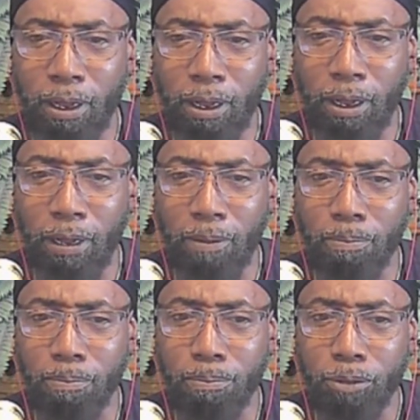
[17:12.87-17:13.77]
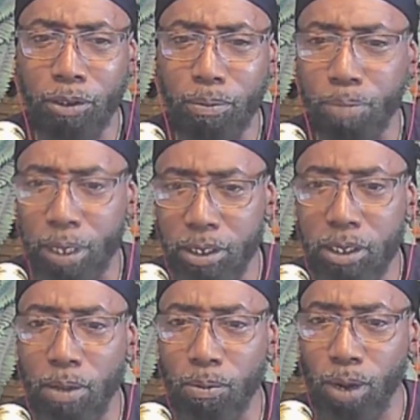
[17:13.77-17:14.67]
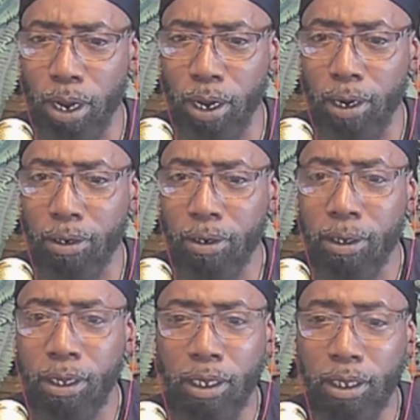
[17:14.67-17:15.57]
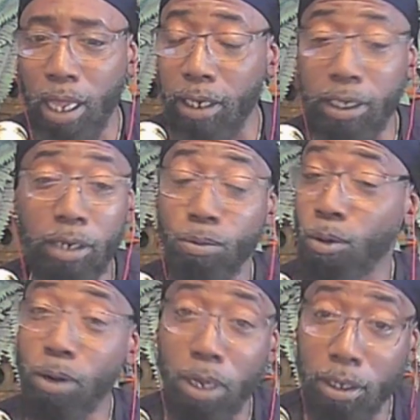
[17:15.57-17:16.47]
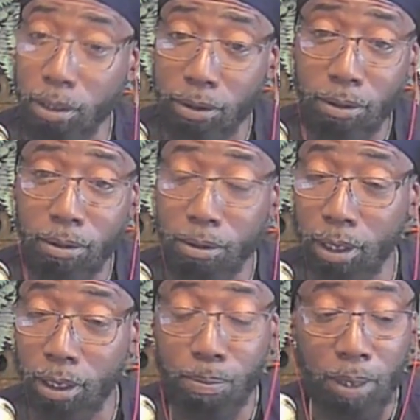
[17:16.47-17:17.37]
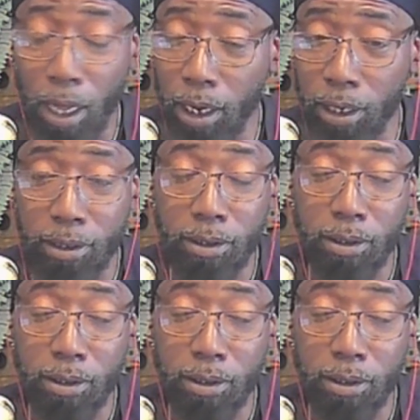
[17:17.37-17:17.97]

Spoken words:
to be somewhere that didn't want us. Let's be honest,